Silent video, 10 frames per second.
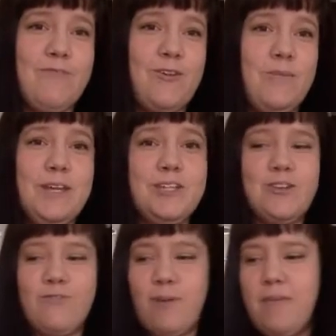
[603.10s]

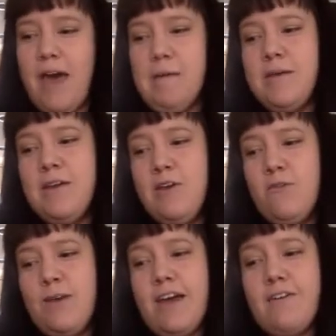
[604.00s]
information from them.
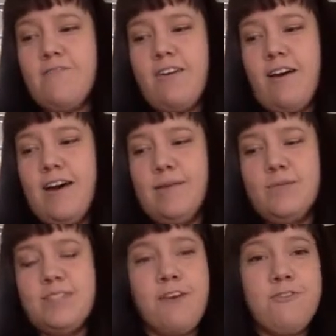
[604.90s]
We have um,
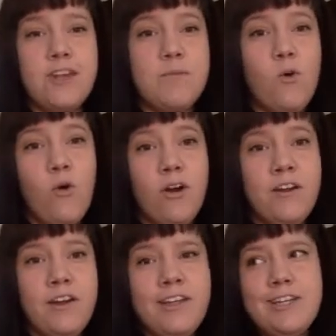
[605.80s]
Stephanie
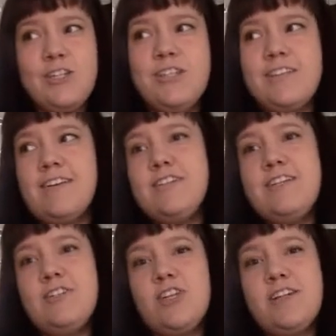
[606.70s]
Moore. She's going to
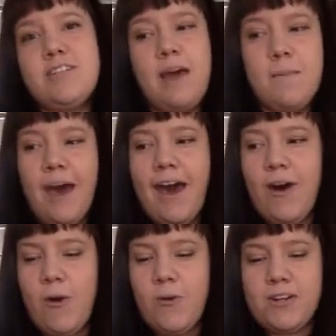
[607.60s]
teach us
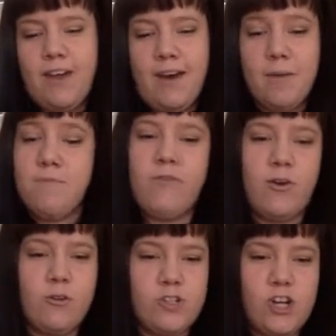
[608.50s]
about um,
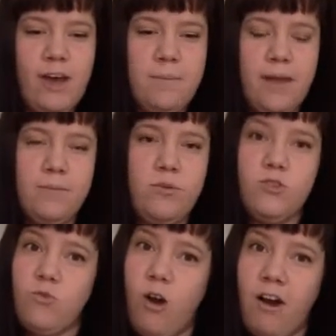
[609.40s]
Photoshop and
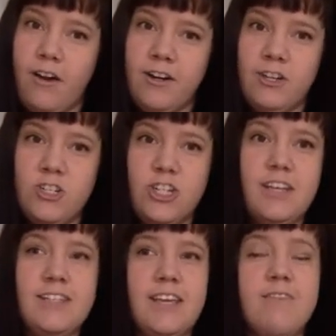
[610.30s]
boudoir.
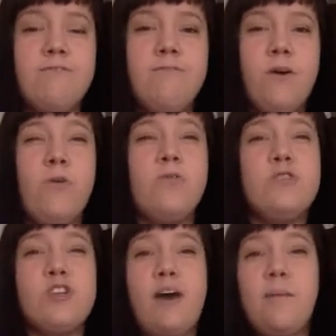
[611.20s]
She is a
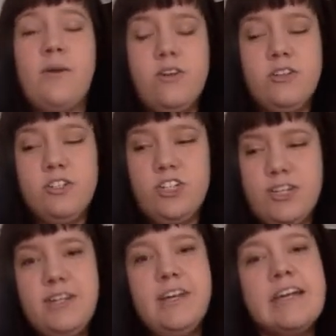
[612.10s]
Photoshop
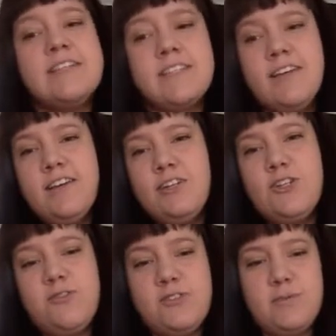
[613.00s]
genius.
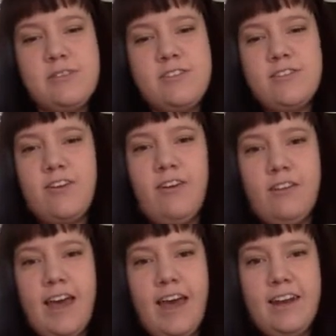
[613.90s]
She owns a business
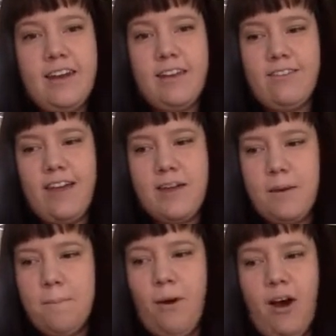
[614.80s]
called Editing Like
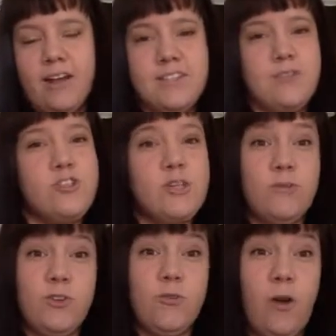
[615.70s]
a Boss. So she
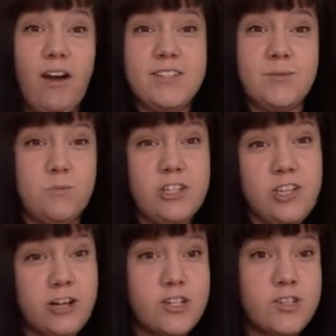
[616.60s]
will do awesome
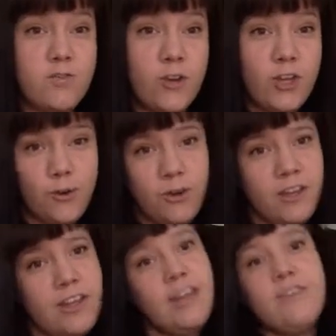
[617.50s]
retouches for you
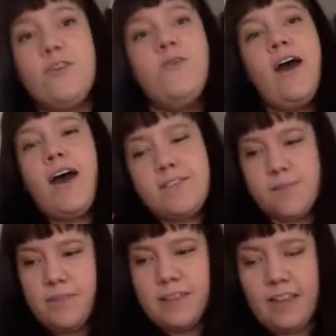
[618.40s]
if you have
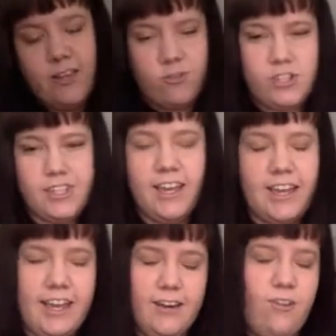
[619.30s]
something that you just
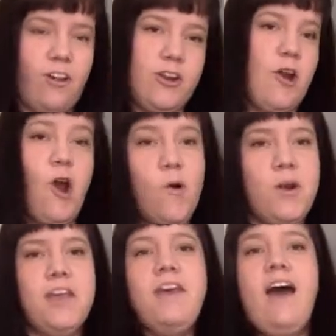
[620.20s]
can't handle on your
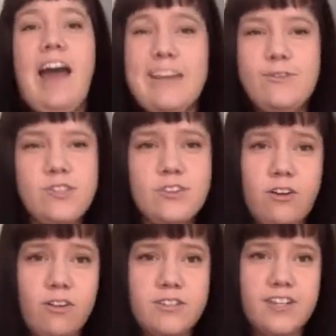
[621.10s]
own. I use her
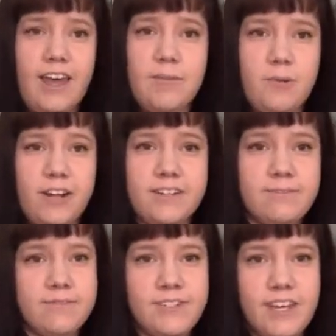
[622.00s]
all the time when I
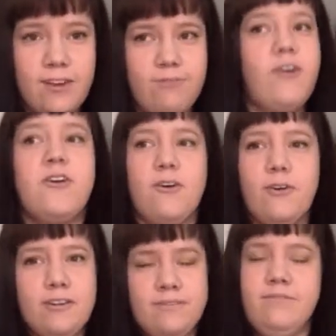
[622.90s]
take a
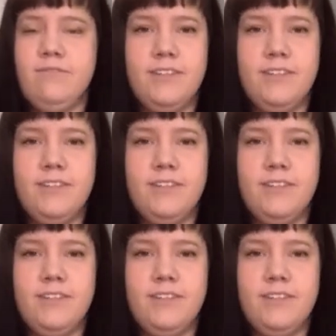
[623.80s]
photo and